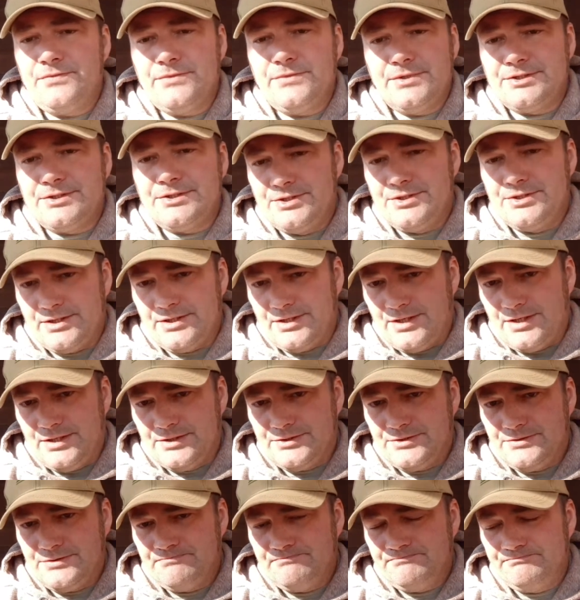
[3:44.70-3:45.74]
It's not,
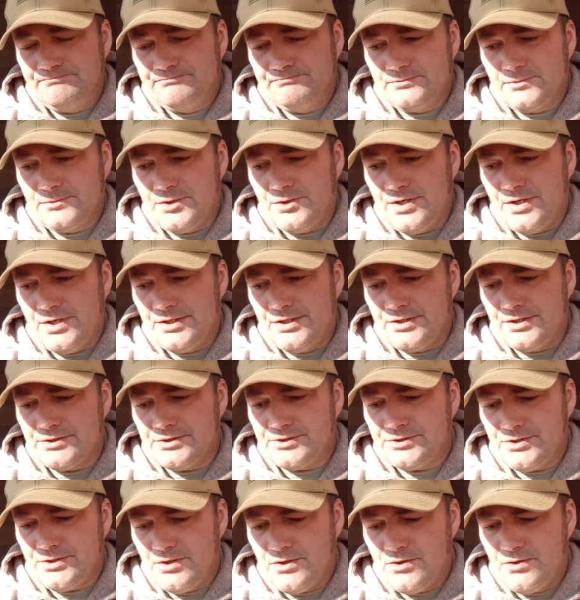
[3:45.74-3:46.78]
guys. All right.
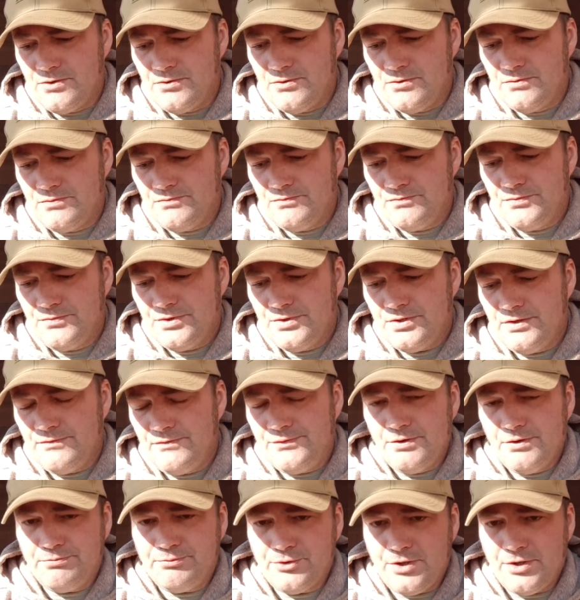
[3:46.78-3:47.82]
So if
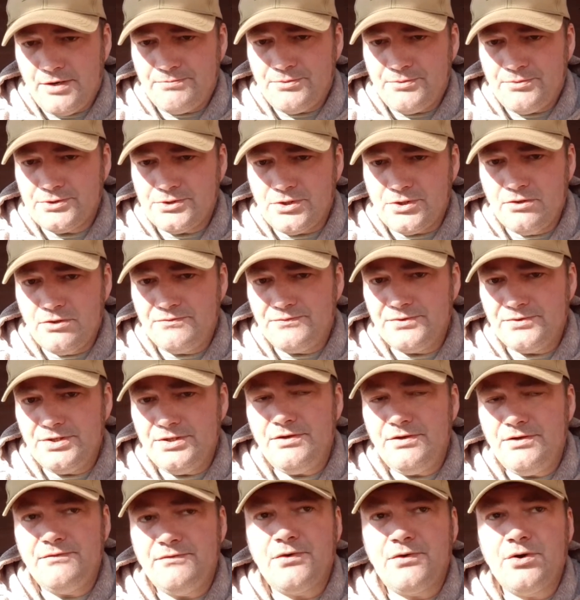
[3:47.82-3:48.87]
you're preppers, hopefully
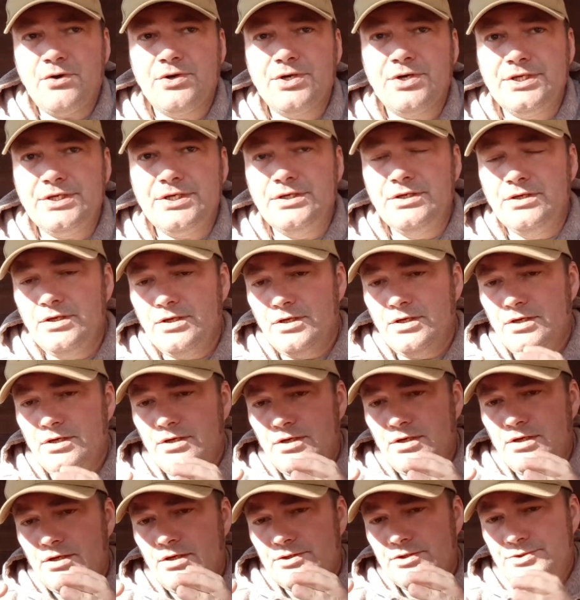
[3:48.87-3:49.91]
you've already
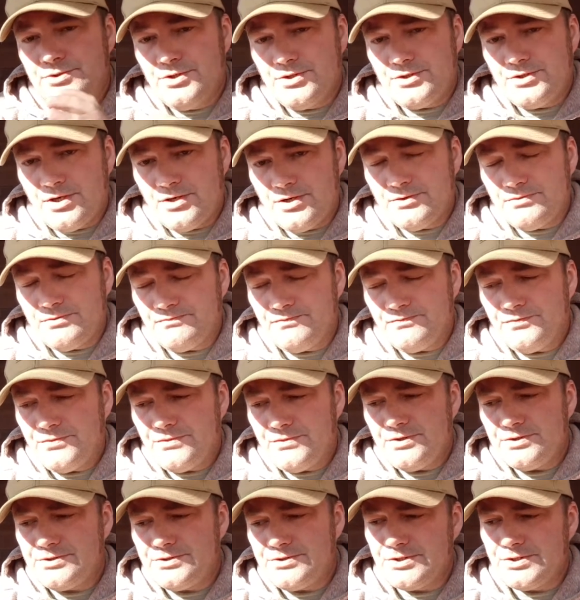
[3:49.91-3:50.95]
took our
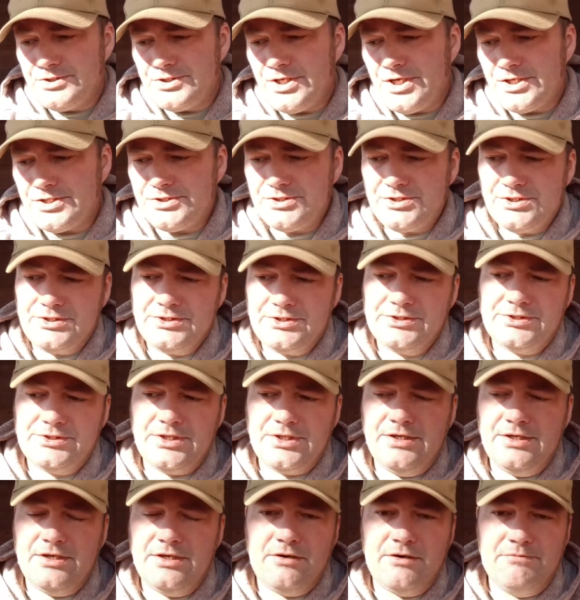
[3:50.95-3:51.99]
suggestions
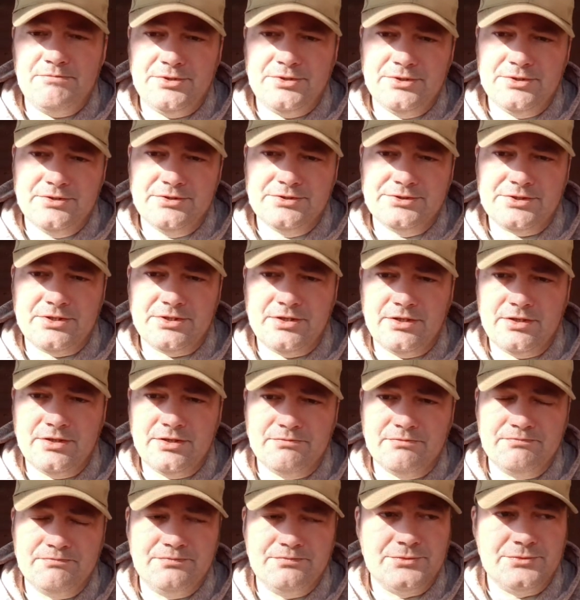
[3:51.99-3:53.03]
and our builds
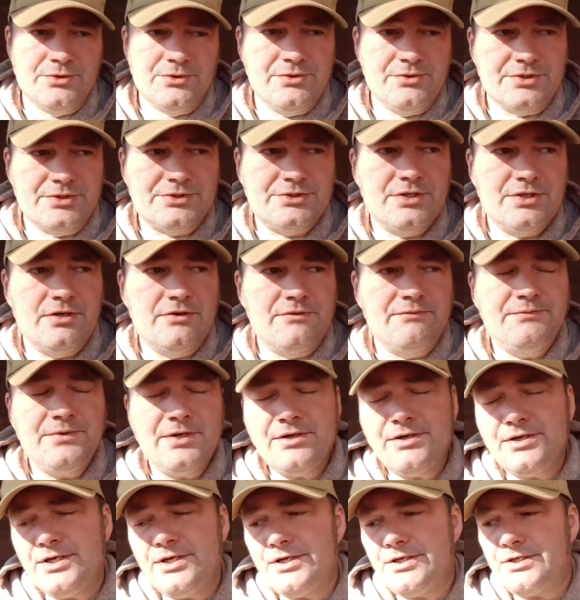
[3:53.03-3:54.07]
on do-it-yourself
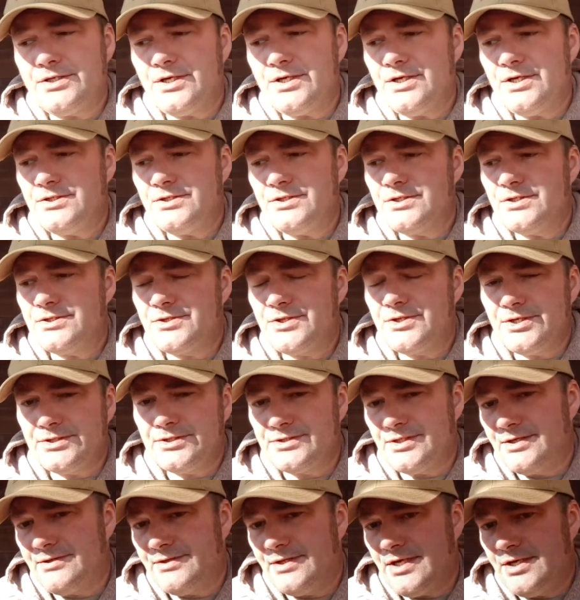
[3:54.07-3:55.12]
Faraday cages, things
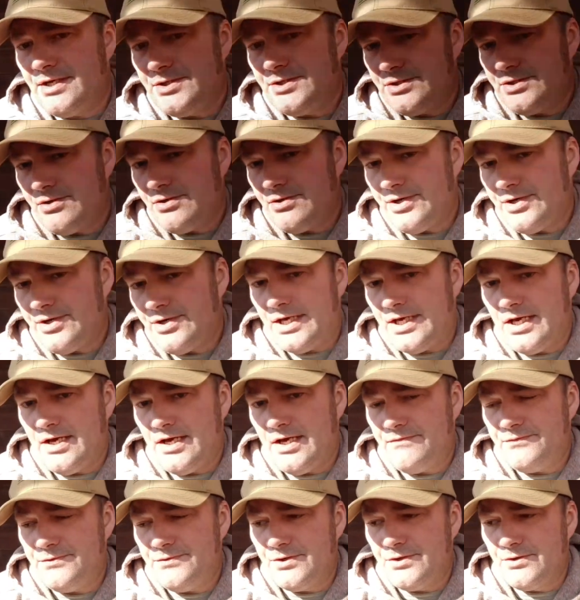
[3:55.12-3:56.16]
like that. You should already
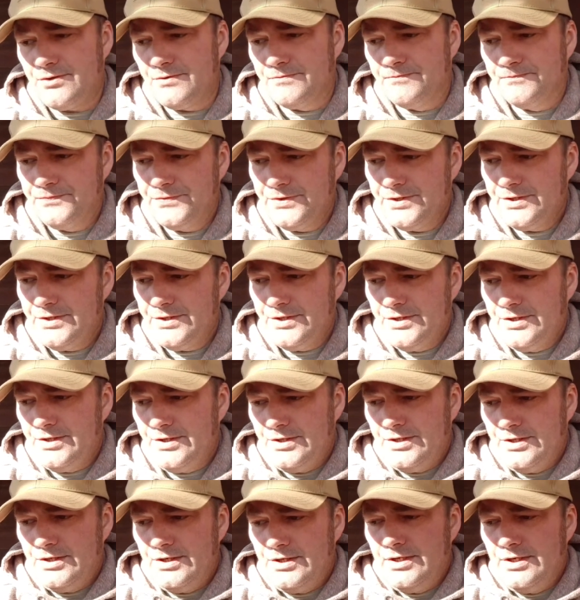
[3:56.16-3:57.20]
have your
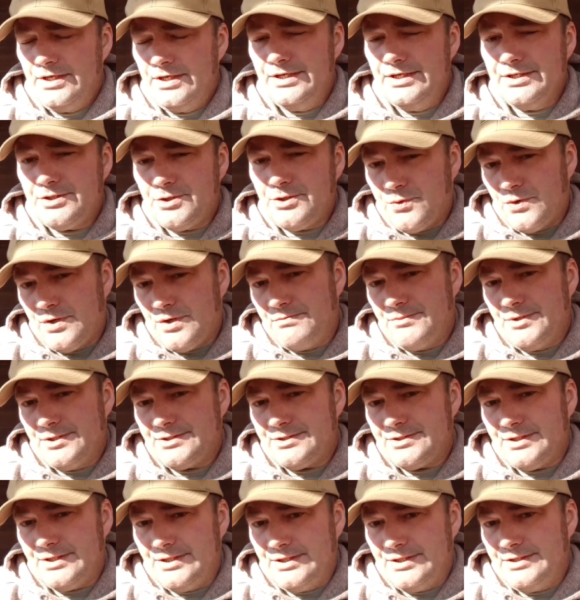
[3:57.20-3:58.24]

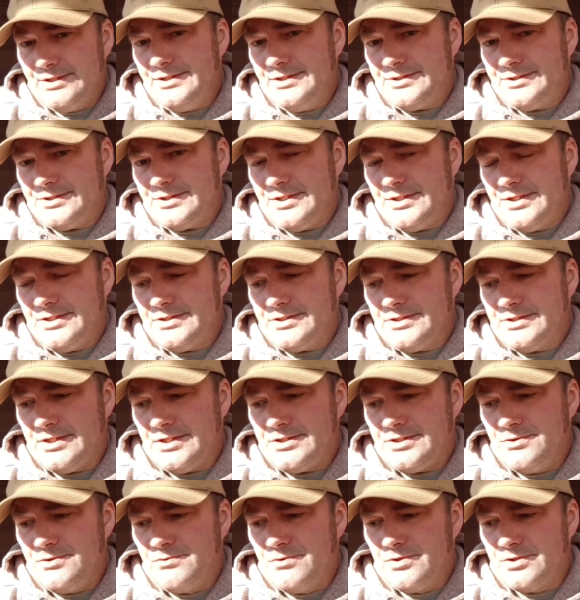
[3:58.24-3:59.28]
equipment in these things
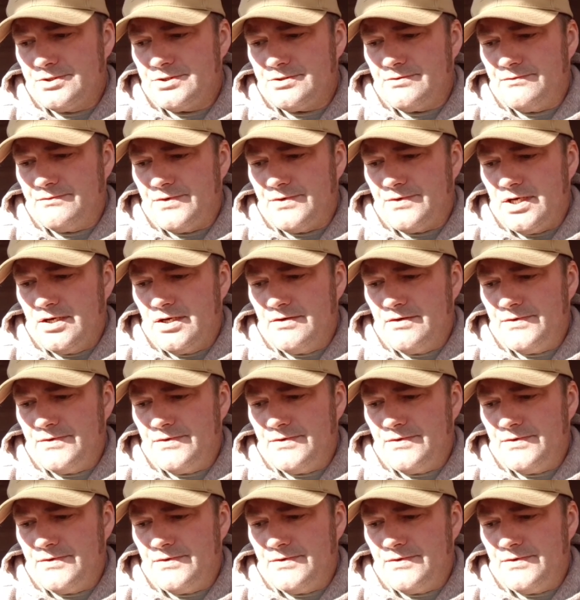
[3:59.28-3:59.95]
that you want to survive,